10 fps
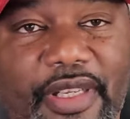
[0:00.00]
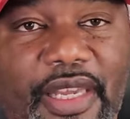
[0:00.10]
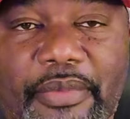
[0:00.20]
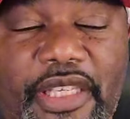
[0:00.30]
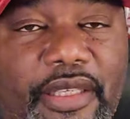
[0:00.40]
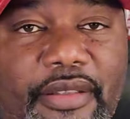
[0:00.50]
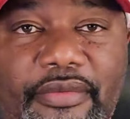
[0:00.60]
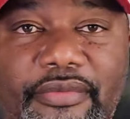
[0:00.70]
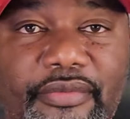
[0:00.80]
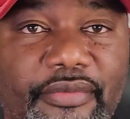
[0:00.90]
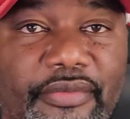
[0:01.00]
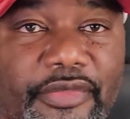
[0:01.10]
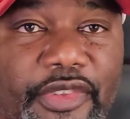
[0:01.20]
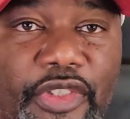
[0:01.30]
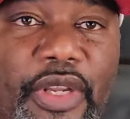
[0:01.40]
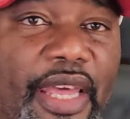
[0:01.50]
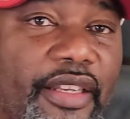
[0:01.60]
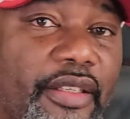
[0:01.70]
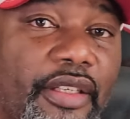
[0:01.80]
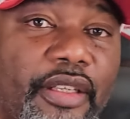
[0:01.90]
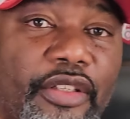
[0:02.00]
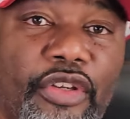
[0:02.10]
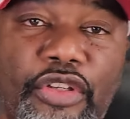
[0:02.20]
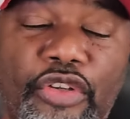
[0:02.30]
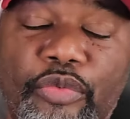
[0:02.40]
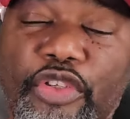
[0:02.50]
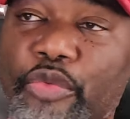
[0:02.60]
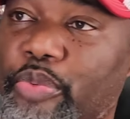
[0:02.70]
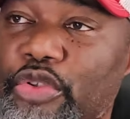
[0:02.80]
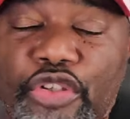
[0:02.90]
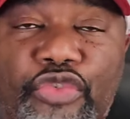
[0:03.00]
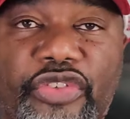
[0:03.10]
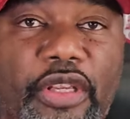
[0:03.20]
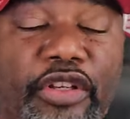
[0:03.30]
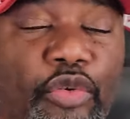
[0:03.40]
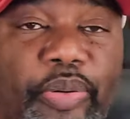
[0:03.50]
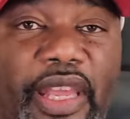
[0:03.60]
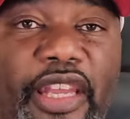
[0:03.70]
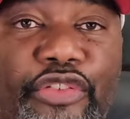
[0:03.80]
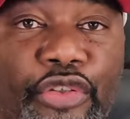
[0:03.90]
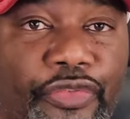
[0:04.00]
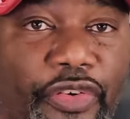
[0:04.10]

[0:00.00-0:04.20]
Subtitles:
I mean, you got a you playing true